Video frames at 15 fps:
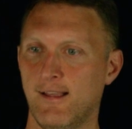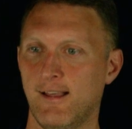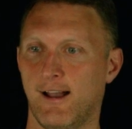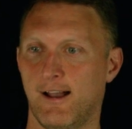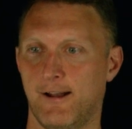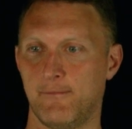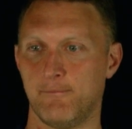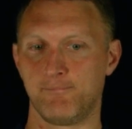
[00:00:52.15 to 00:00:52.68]

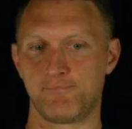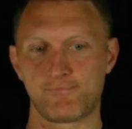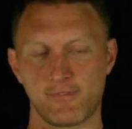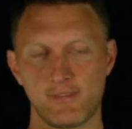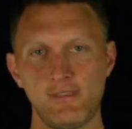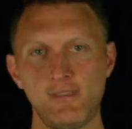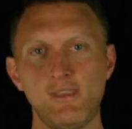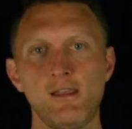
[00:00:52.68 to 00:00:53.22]
Um,
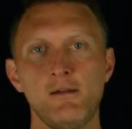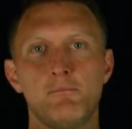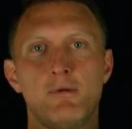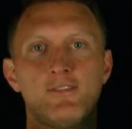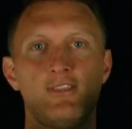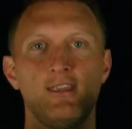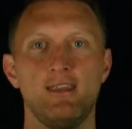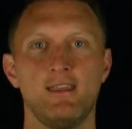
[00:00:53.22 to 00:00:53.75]

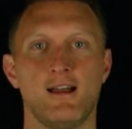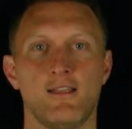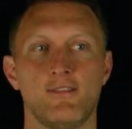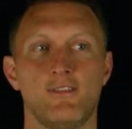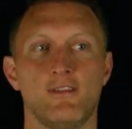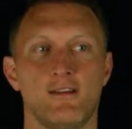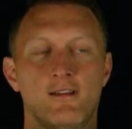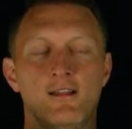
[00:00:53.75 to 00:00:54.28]
but the, uh,
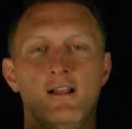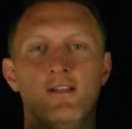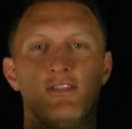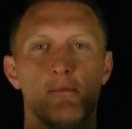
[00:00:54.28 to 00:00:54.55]
the,